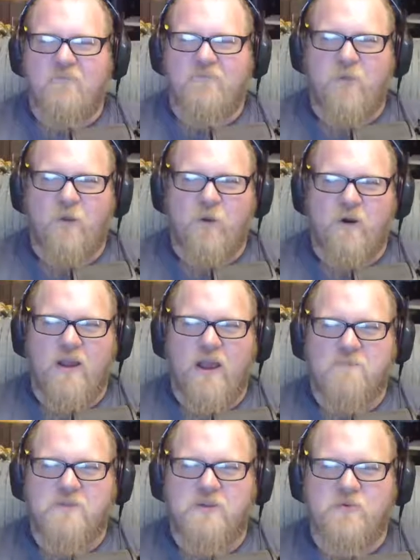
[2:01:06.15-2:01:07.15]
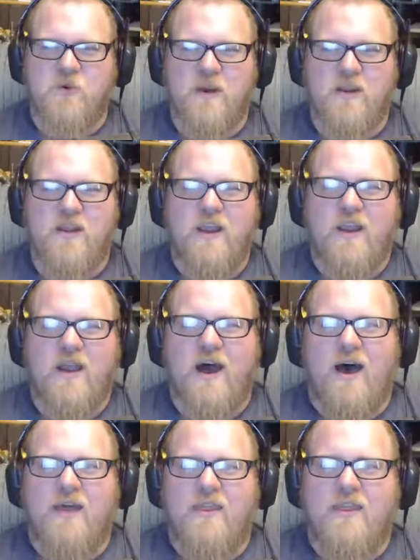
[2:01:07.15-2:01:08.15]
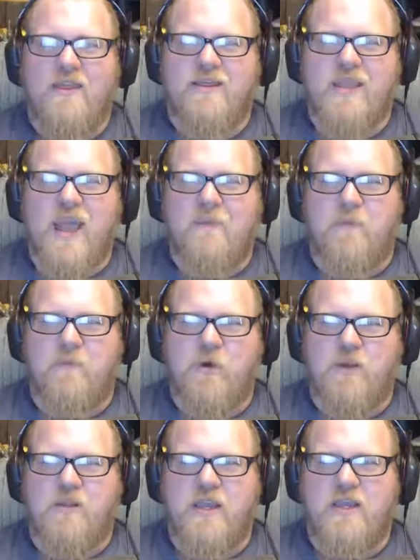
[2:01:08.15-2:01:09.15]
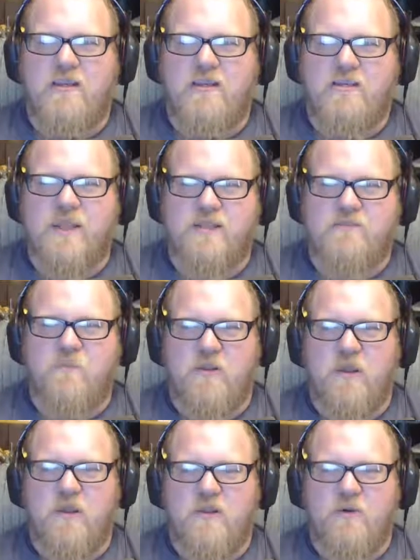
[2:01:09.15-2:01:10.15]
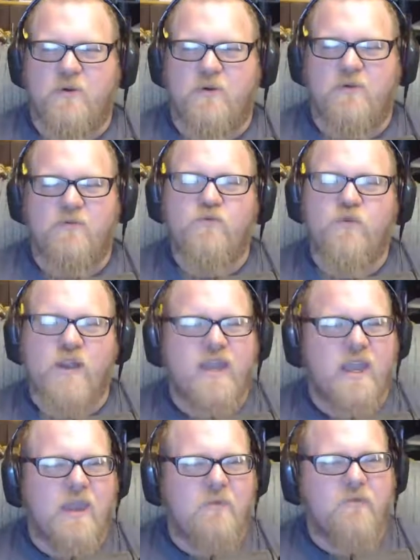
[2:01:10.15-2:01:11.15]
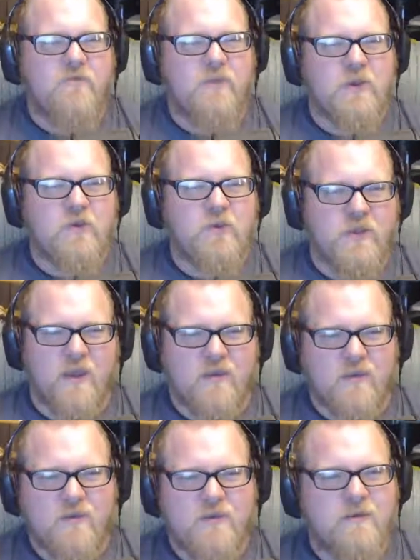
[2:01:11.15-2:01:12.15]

4, Episode 1. It's happy birthday, 6th birthday to it when it came out for the Ouya.